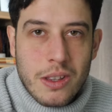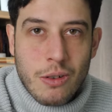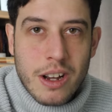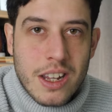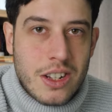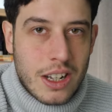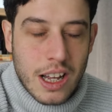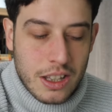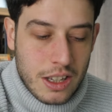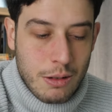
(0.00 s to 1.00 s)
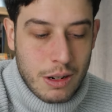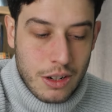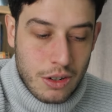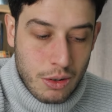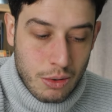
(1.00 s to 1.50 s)
and there is a lot that you
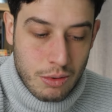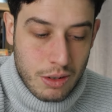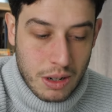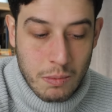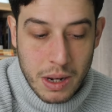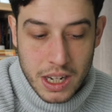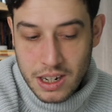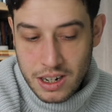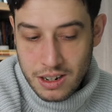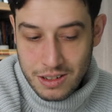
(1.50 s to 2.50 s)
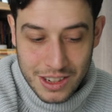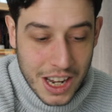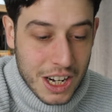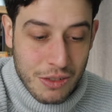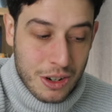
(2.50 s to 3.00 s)
can do to make
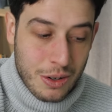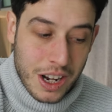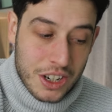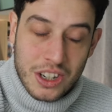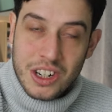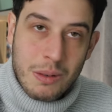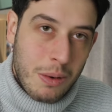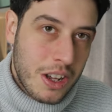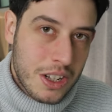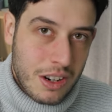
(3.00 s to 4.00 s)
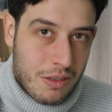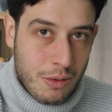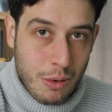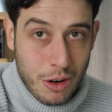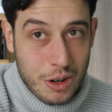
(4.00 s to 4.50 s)
negative interaction into
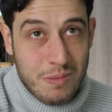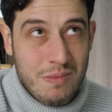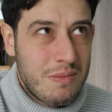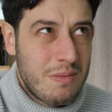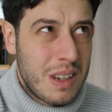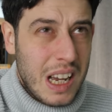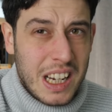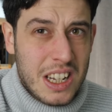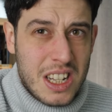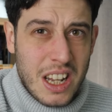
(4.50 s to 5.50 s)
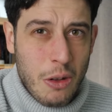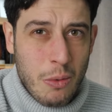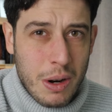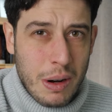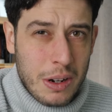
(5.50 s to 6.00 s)
positive, or I guess the other
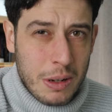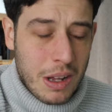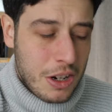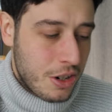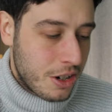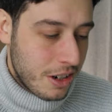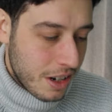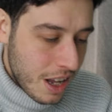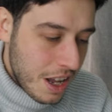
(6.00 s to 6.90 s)
way around, I'm not sure.